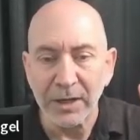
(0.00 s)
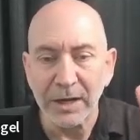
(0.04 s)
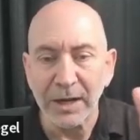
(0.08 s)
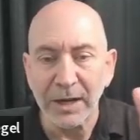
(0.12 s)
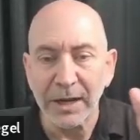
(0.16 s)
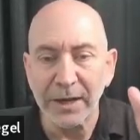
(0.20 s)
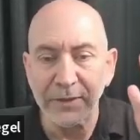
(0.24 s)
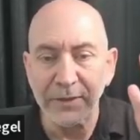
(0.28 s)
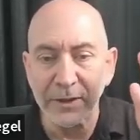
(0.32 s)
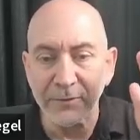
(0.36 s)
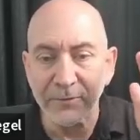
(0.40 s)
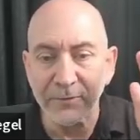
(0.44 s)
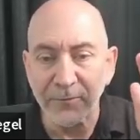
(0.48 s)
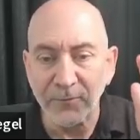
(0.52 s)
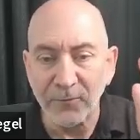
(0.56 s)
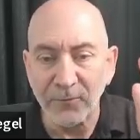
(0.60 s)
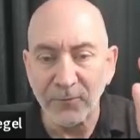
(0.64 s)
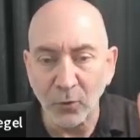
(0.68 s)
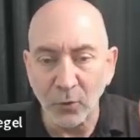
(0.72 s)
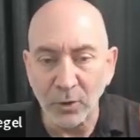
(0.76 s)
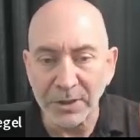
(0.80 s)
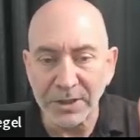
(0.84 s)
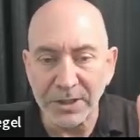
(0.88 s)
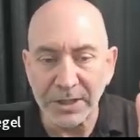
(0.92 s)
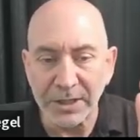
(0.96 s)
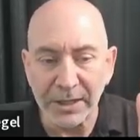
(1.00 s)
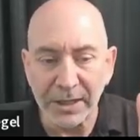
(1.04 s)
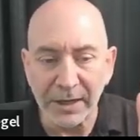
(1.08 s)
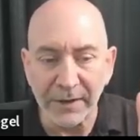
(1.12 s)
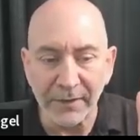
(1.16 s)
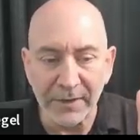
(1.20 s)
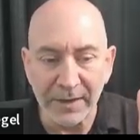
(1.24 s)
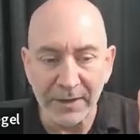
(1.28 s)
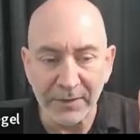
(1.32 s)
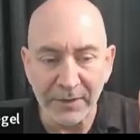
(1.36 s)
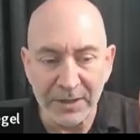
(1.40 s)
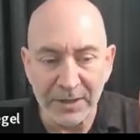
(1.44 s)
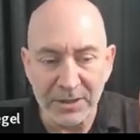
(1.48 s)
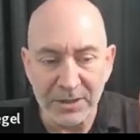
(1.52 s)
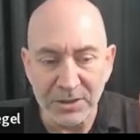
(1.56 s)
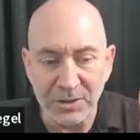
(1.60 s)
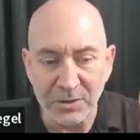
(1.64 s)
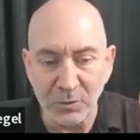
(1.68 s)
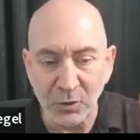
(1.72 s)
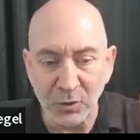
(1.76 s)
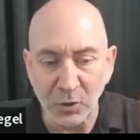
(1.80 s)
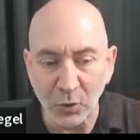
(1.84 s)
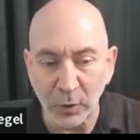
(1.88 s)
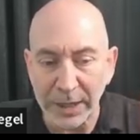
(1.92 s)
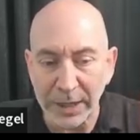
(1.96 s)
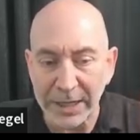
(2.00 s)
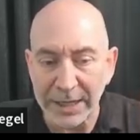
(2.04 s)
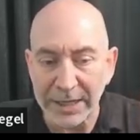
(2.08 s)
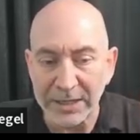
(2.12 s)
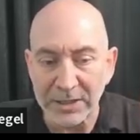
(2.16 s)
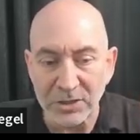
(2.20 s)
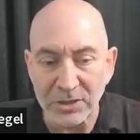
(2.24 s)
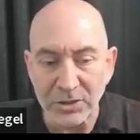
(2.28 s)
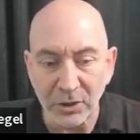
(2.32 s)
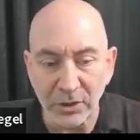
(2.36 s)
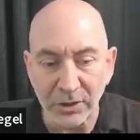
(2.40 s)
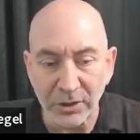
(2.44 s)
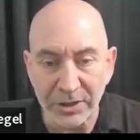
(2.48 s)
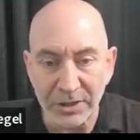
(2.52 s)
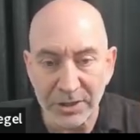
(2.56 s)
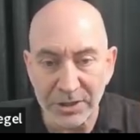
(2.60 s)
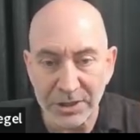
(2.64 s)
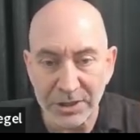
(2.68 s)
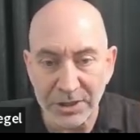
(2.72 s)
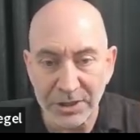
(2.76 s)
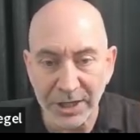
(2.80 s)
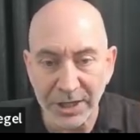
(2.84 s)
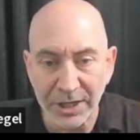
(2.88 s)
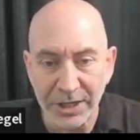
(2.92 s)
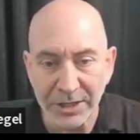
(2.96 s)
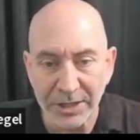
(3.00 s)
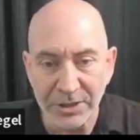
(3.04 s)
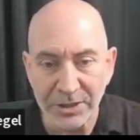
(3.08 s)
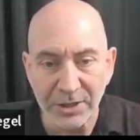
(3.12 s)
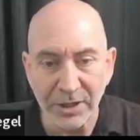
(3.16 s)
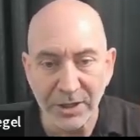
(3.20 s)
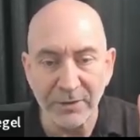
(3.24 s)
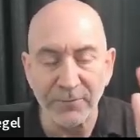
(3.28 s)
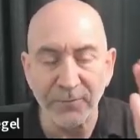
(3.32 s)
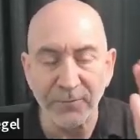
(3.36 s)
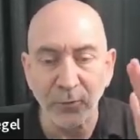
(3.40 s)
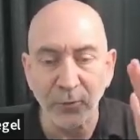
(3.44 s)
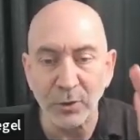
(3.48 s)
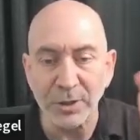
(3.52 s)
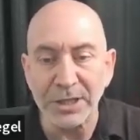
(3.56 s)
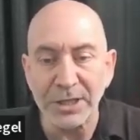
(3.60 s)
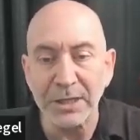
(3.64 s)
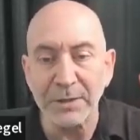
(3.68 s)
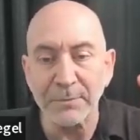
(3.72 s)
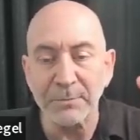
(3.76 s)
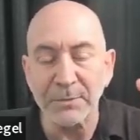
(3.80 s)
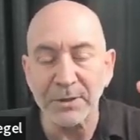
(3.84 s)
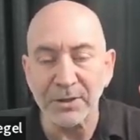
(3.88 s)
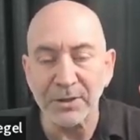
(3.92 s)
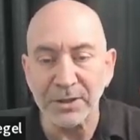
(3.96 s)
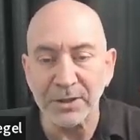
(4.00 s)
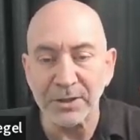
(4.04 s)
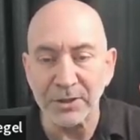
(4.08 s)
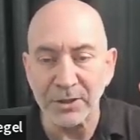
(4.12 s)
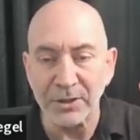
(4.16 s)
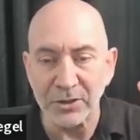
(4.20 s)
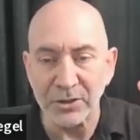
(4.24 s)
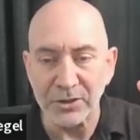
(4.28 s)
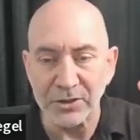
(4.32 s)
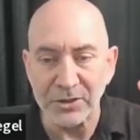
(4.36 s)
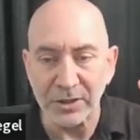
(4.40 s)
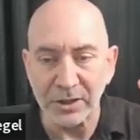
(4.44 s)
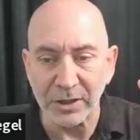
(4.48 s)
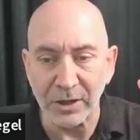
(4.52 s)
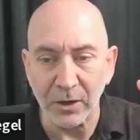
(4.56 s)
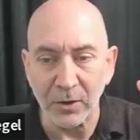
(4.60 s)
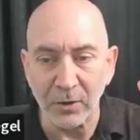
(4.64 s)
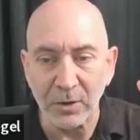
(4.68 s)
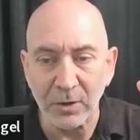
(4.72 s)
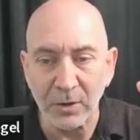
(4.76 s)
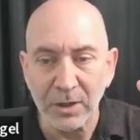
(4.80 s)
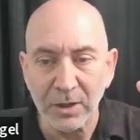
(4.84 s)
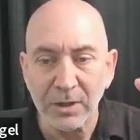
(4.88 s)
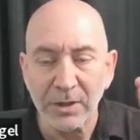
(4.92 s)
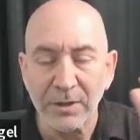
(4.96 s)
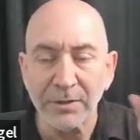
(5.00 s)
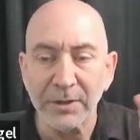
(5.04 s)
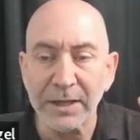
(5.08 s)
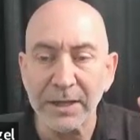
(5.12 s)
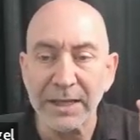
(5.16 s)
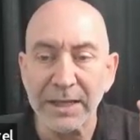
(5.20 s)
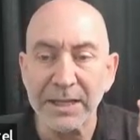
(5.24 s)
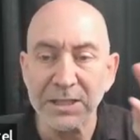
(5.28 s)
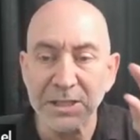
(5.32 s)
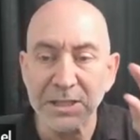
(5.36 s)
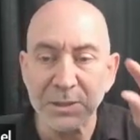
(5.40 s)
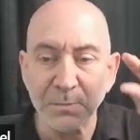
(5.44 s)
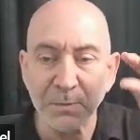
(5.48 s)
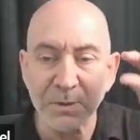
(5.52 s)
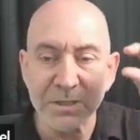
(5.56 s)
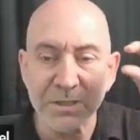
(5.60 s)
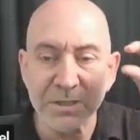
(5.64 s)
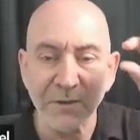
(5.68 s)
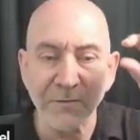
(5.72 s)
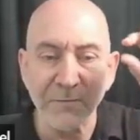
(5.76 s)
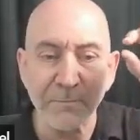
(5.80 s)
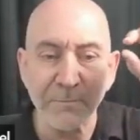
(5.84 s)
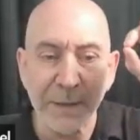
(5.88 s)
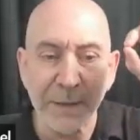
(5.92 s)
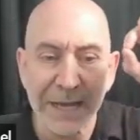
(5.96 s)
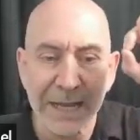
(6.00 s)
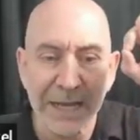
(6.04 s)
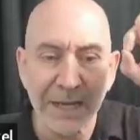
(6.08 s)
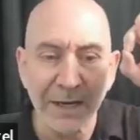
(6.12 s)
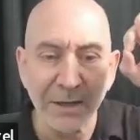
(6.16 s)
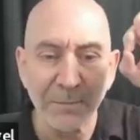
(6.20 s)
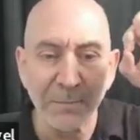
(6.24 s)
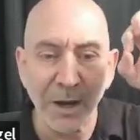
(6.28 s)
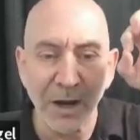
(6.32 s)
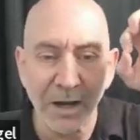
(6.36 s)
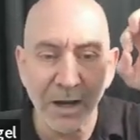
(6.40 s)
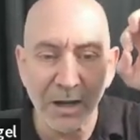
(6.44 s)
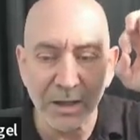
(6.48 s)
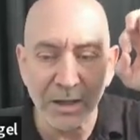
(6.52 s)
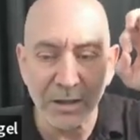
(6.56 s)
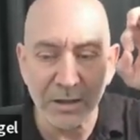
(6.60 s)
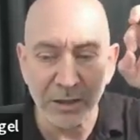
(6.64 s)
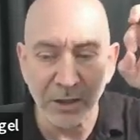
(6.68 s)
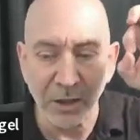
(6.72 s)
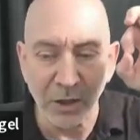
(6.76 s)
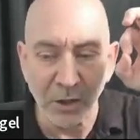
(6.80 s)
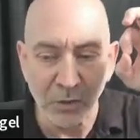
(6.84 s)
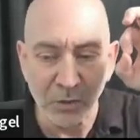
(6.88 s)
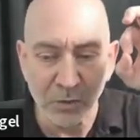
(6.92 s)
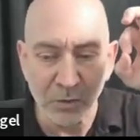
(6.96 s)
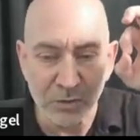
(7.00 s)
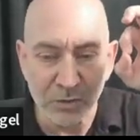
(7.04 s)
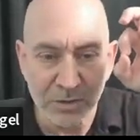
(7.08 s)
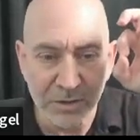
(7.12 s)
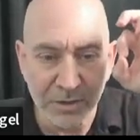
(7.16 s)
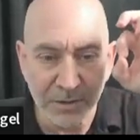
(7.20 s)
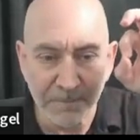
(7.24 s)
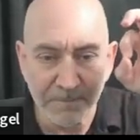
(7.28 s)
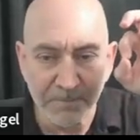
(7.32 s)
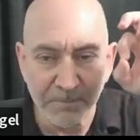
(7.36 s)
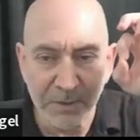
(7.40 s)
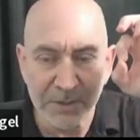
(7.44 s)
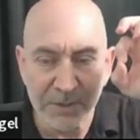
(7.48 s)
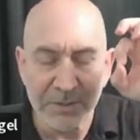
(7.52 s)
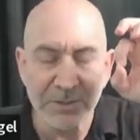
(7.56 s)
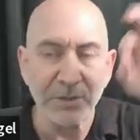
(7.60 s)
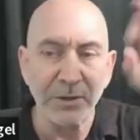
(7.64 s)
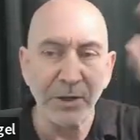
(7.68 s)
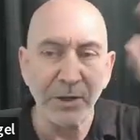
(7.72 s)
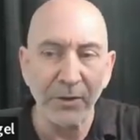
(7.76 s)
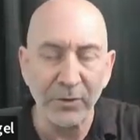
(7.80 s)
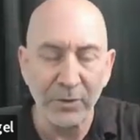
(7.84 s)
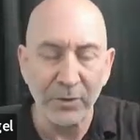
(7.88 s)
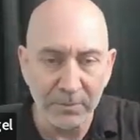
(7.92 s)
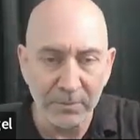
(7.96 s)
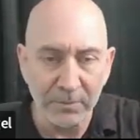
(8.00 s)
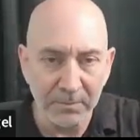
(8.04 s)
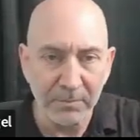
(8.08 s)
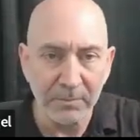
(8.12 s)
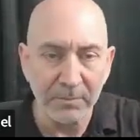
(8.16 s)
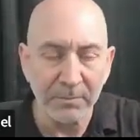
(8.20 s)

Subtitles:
And then this gradient started to change. And 14 million years ago, the Isthmus of Panama closed. That's another